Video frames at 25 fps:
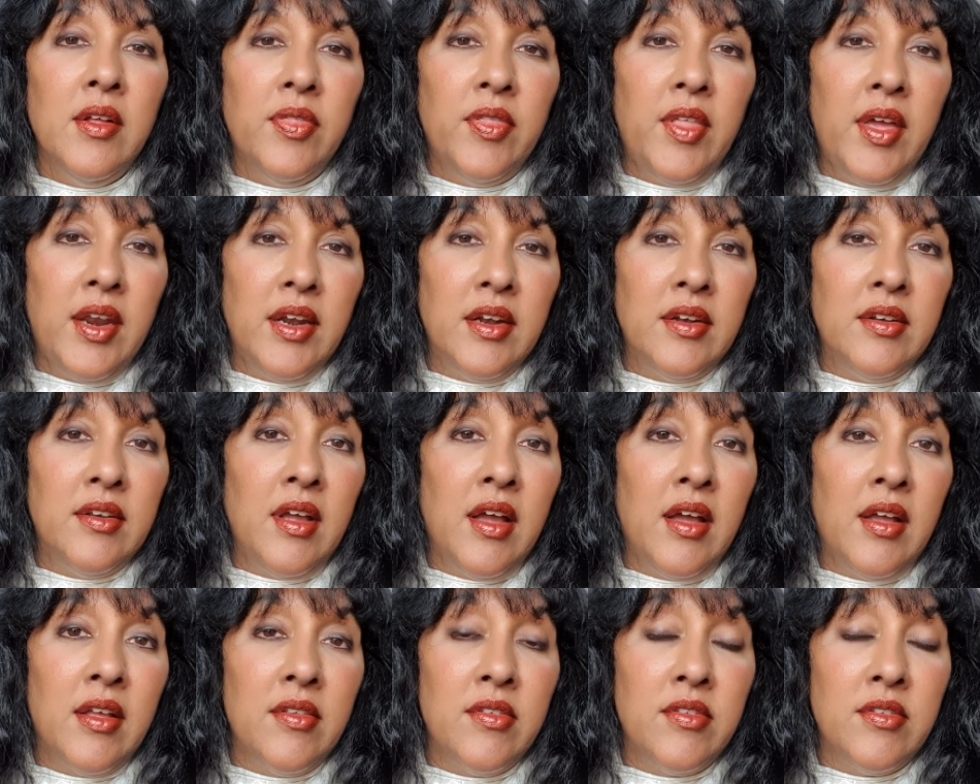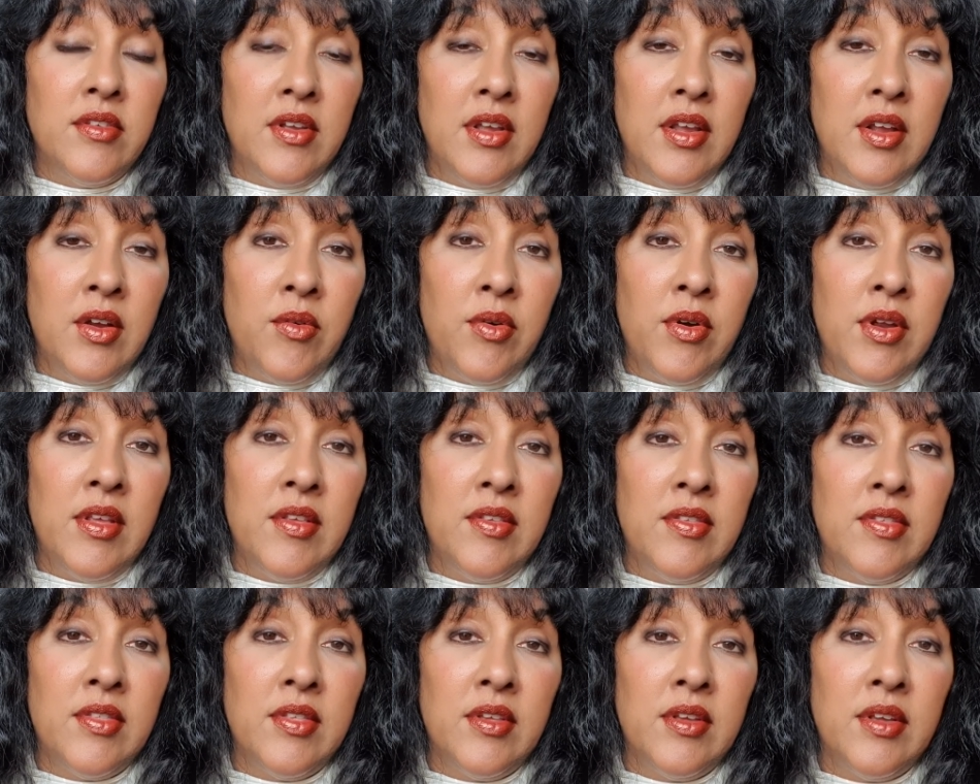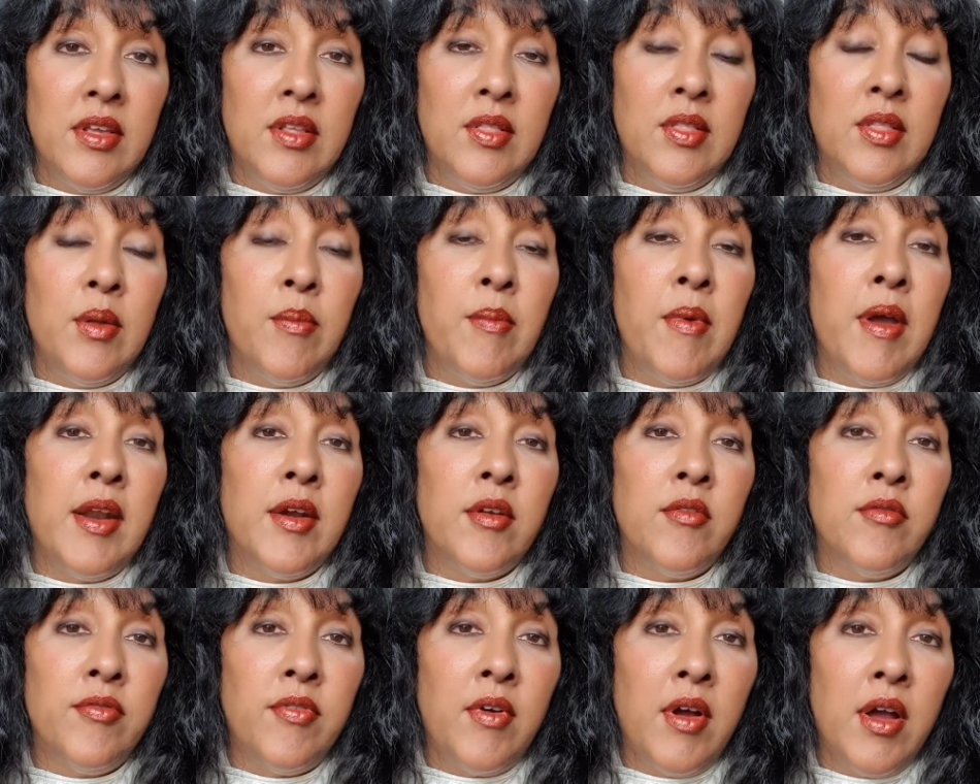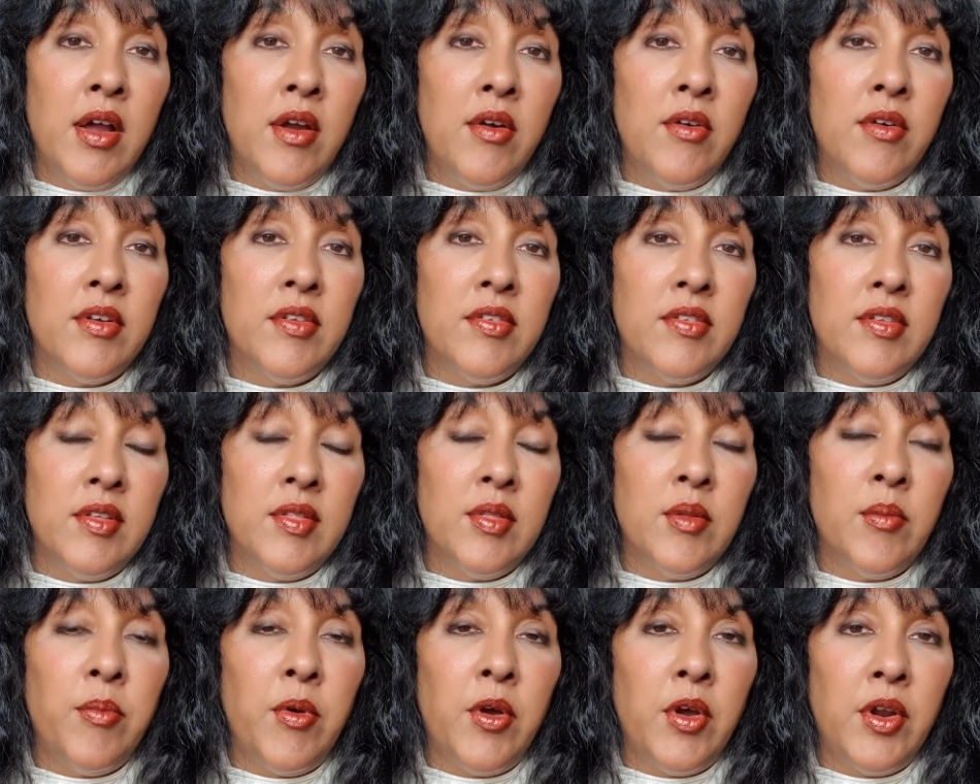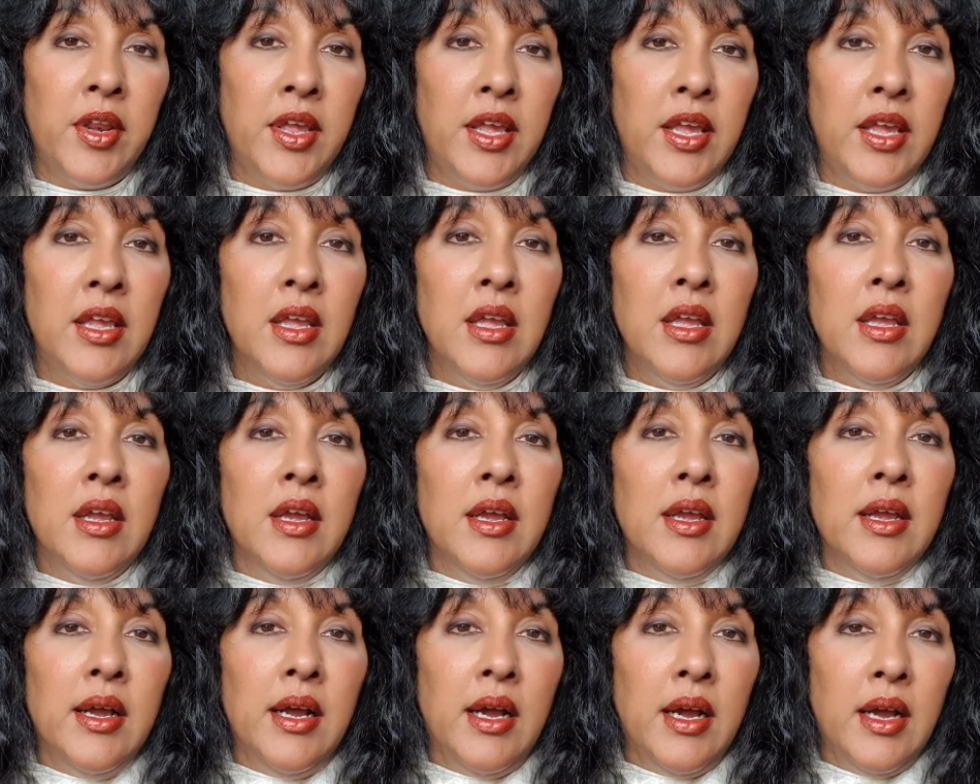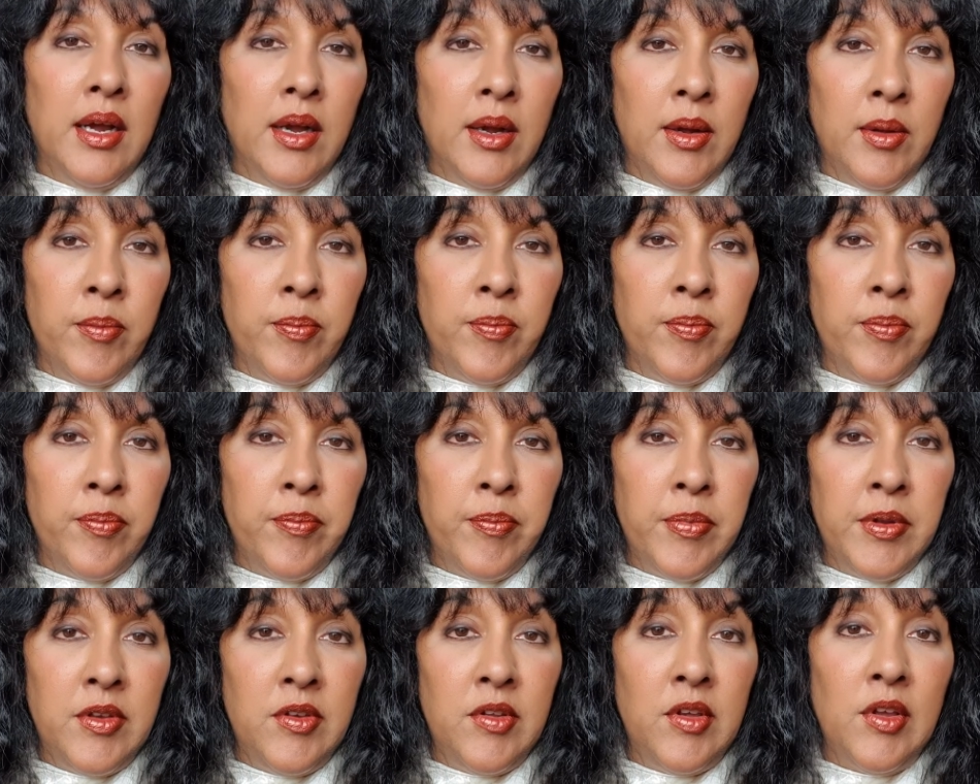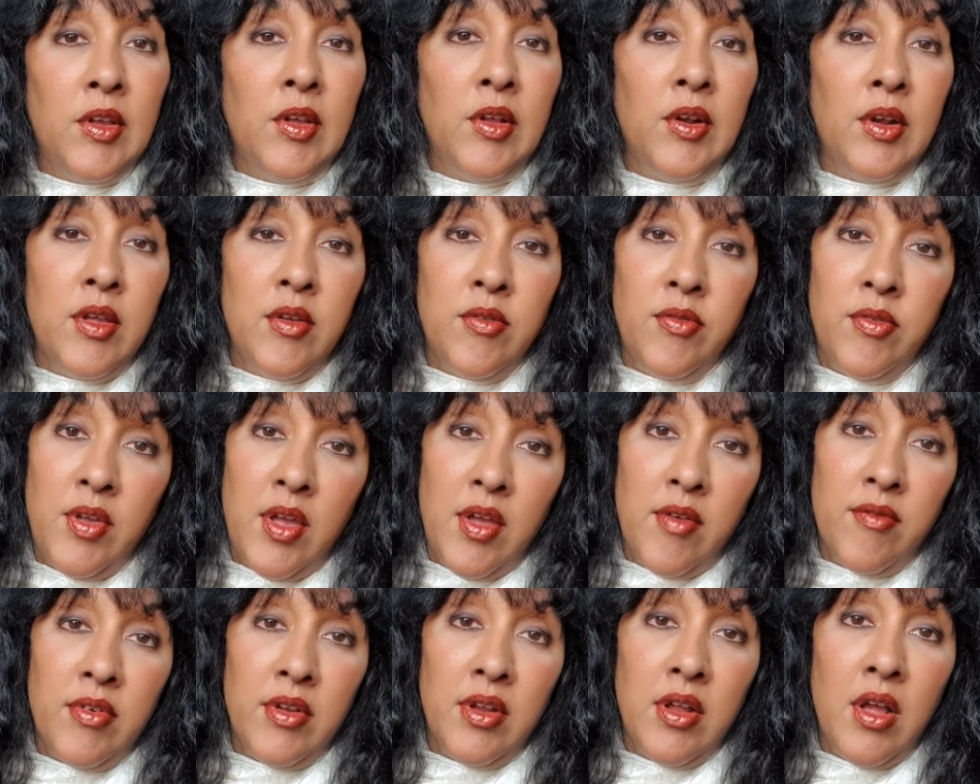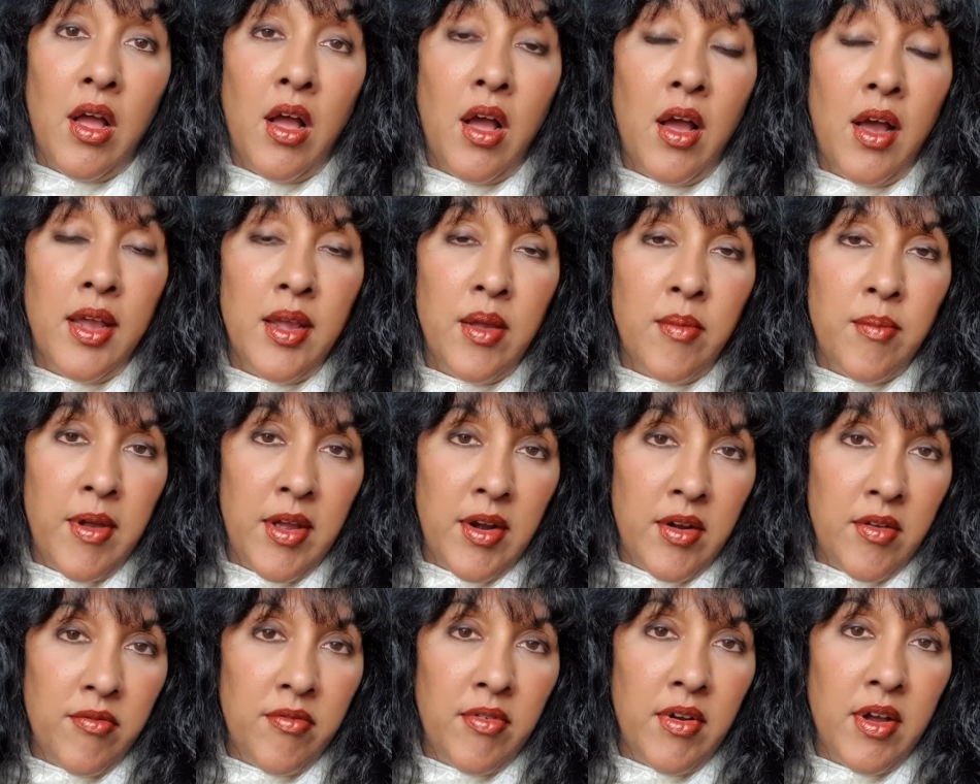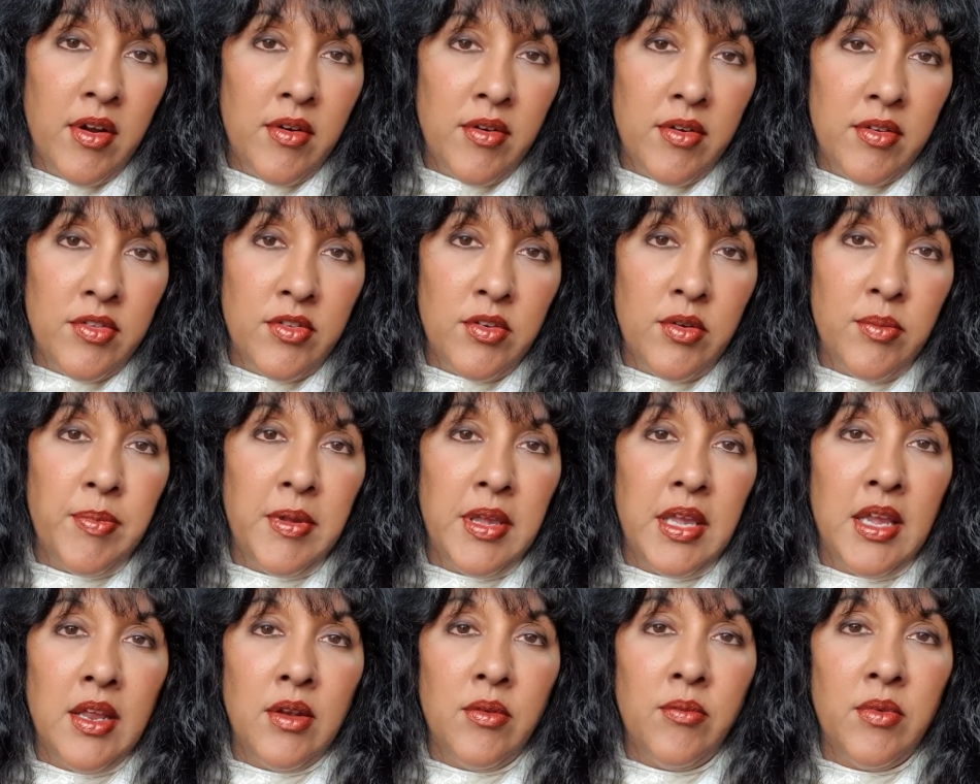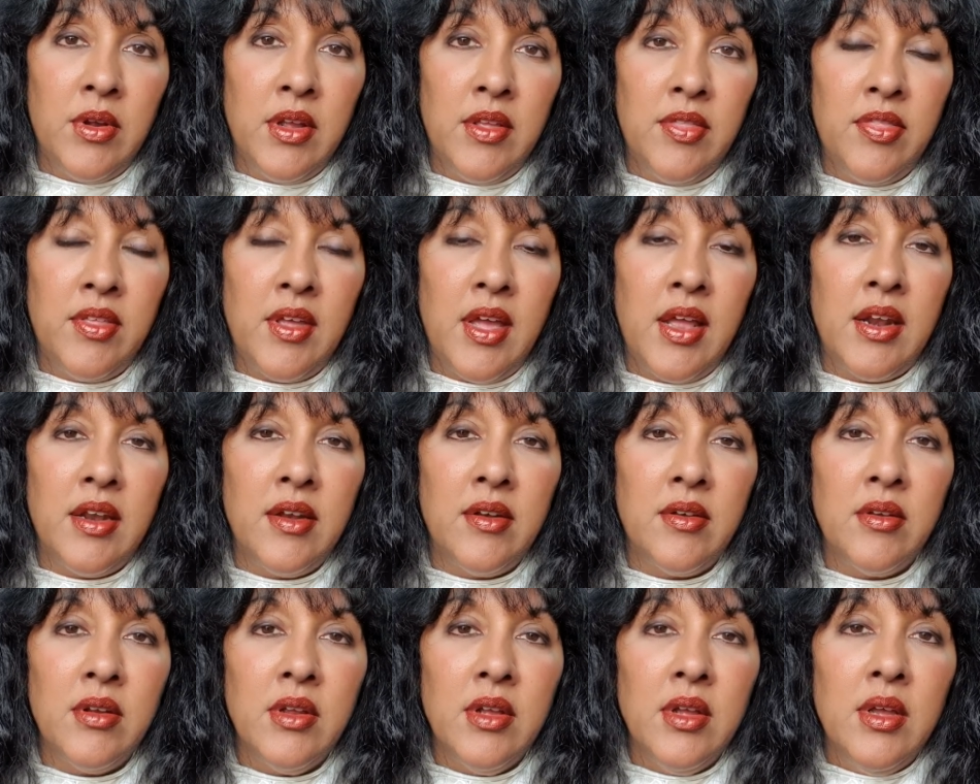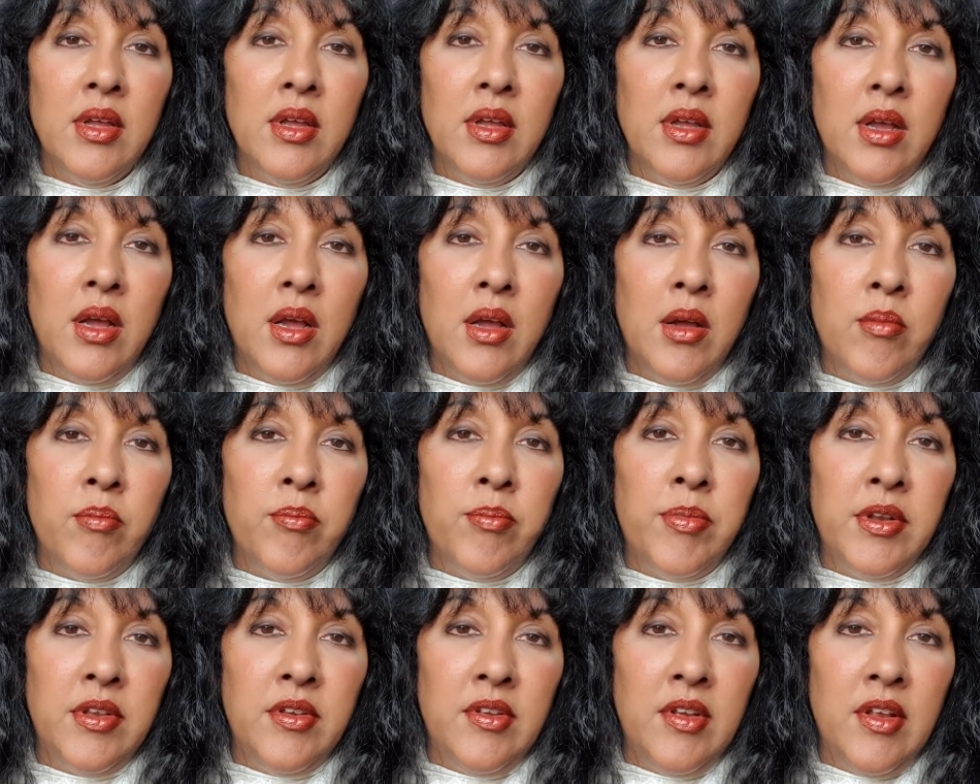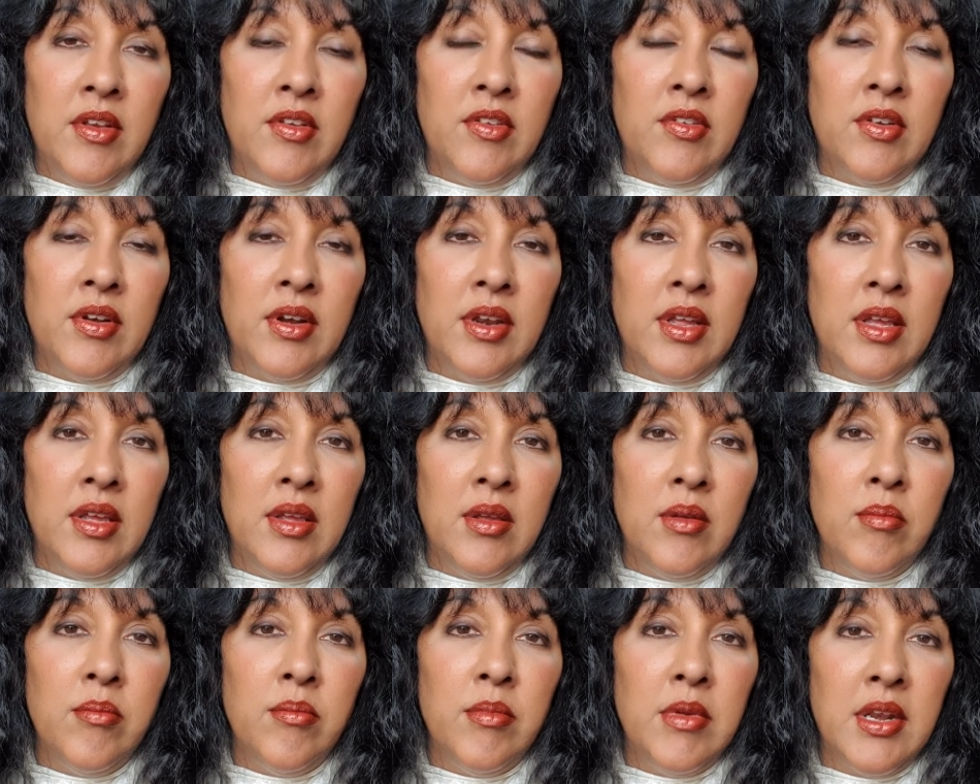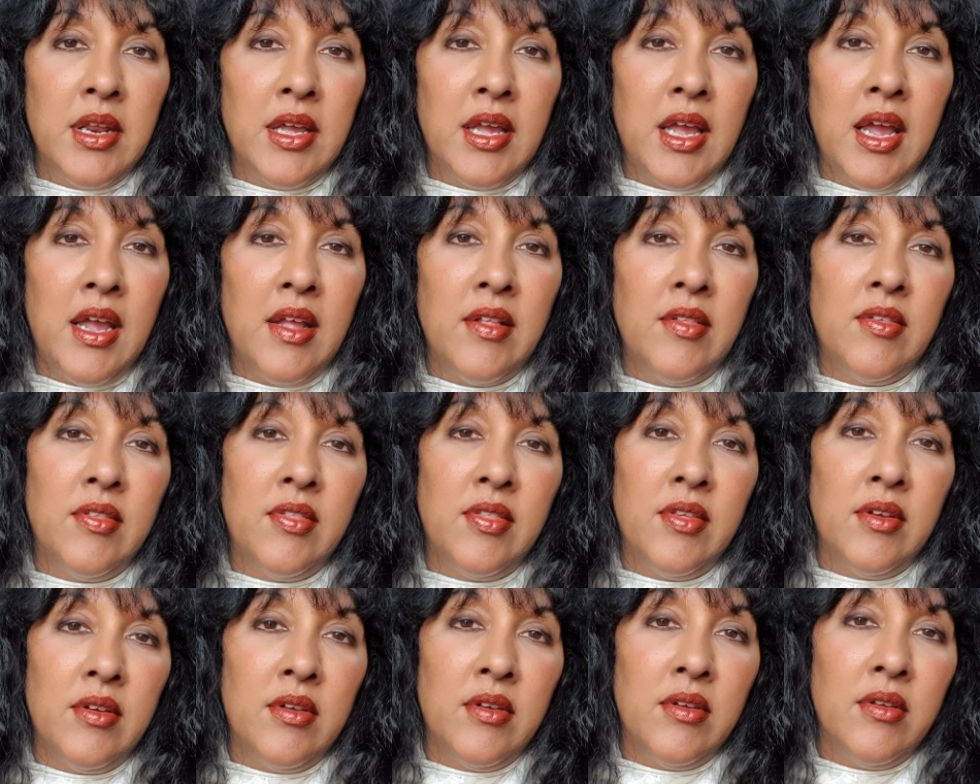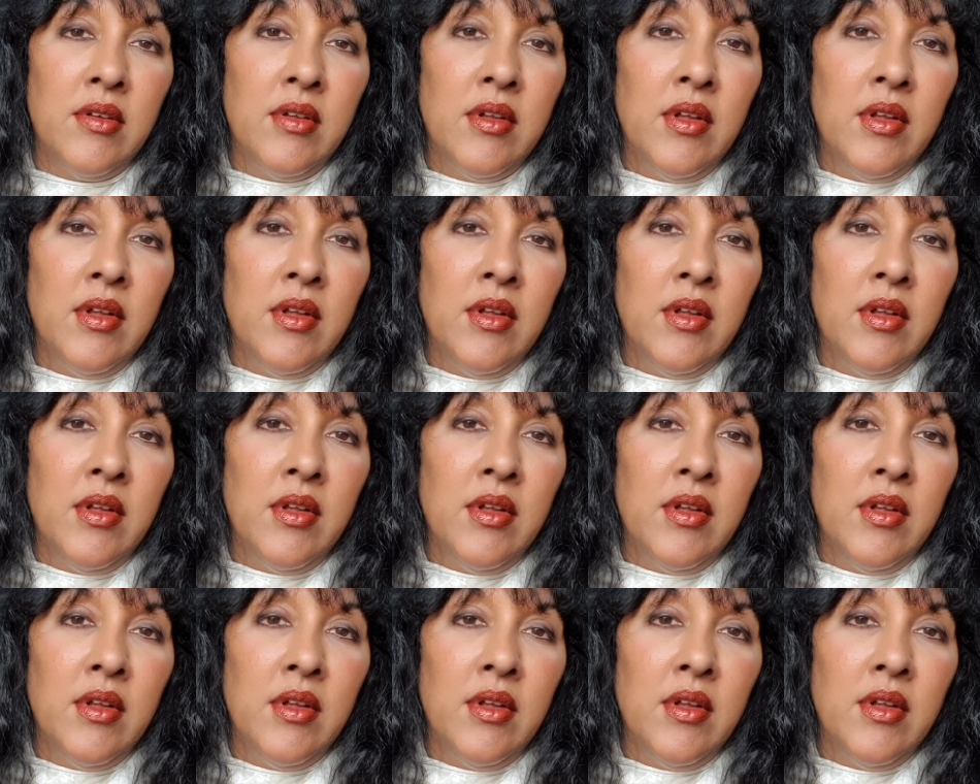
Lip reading: that it does decrease the amount of virus in the body, particularly if you have a high amount of virus to begin with, and it potentially mitigates the